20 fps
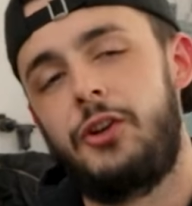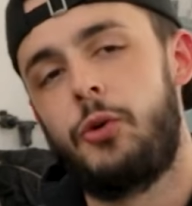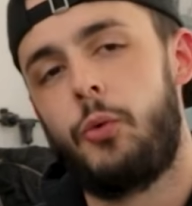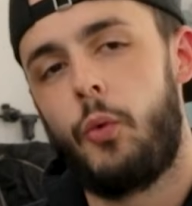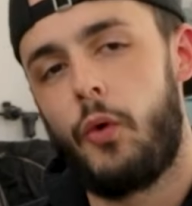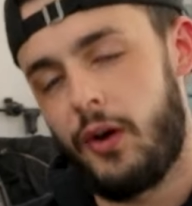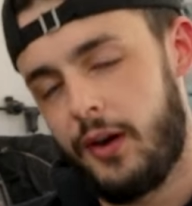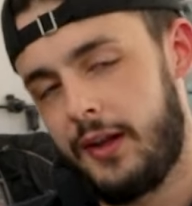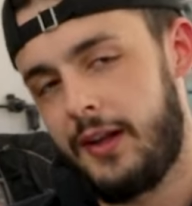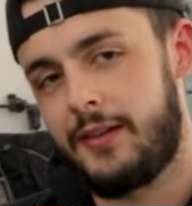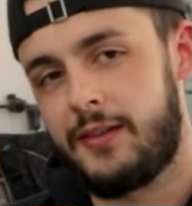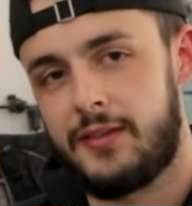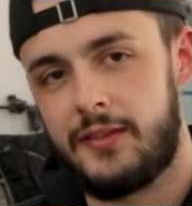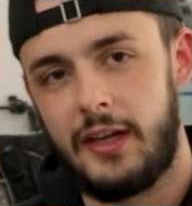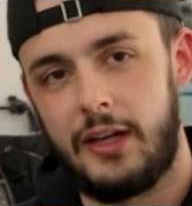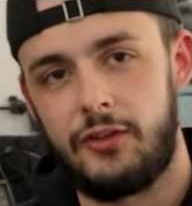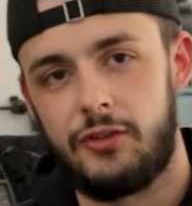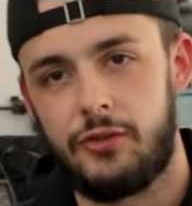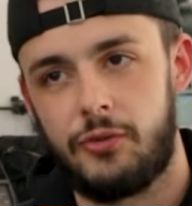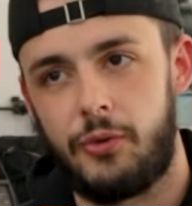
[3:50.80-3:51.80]
You wanna get to
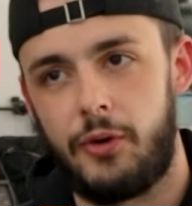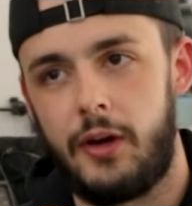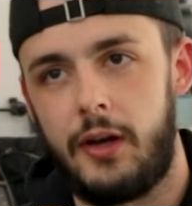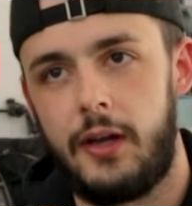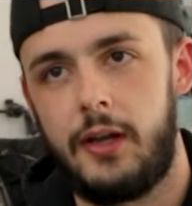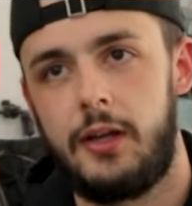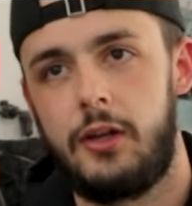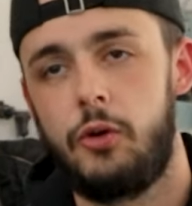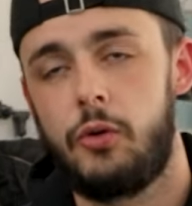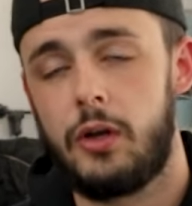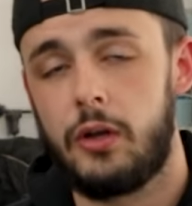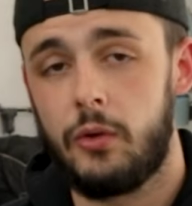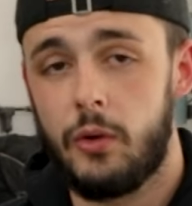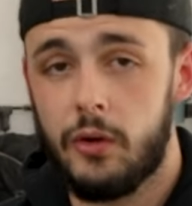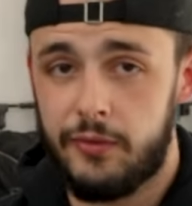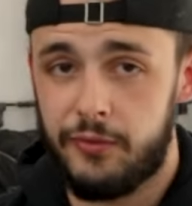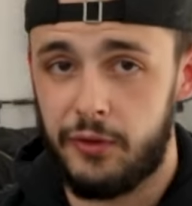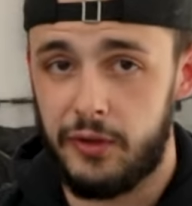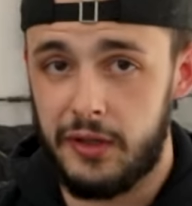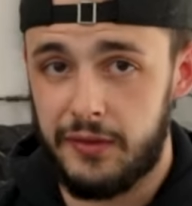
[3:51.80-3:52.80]
stage 3, you can
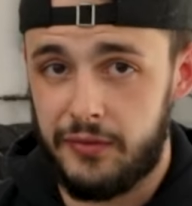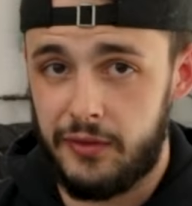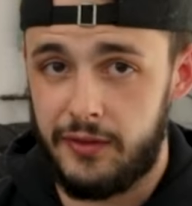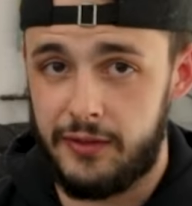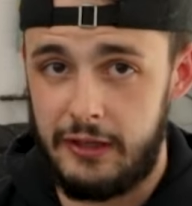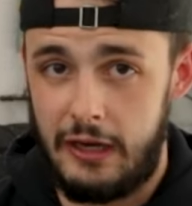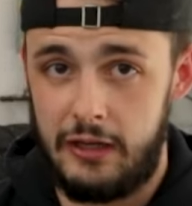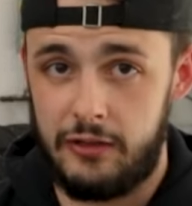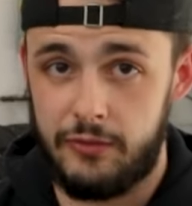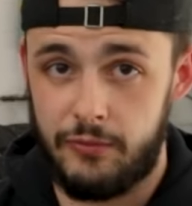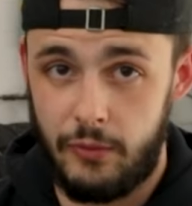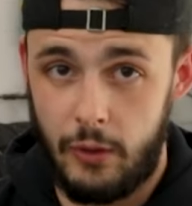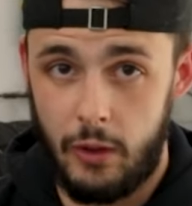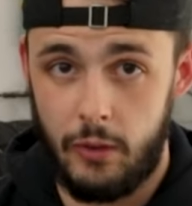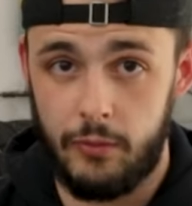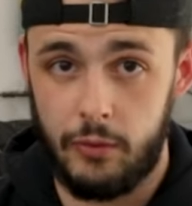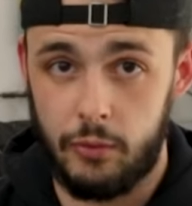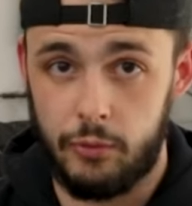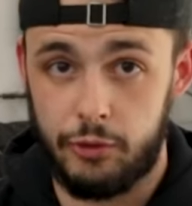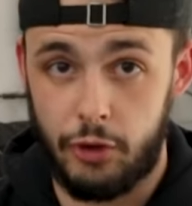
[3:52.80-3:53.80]
look for different size
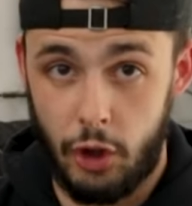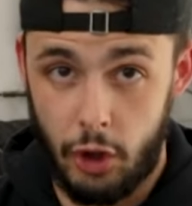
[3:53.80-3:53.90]
Volvo